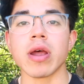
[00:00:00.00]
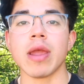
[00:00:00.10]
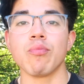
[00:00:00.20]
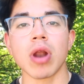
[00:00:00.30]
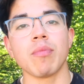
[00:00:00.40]
a
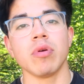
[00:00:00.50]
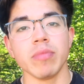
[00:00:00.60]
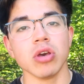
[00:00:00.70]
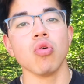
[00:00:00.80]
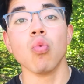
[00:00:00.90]
proper
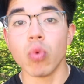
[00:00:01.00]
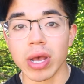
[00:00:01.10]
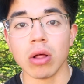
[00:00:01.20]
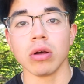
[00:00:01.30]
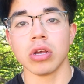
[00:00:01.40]
meal
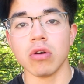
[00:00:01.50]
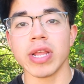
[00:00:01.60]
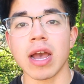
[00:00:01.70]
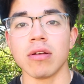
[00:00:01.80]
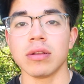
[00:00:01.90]
will go
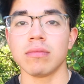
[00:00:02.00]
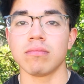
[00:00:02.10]
down.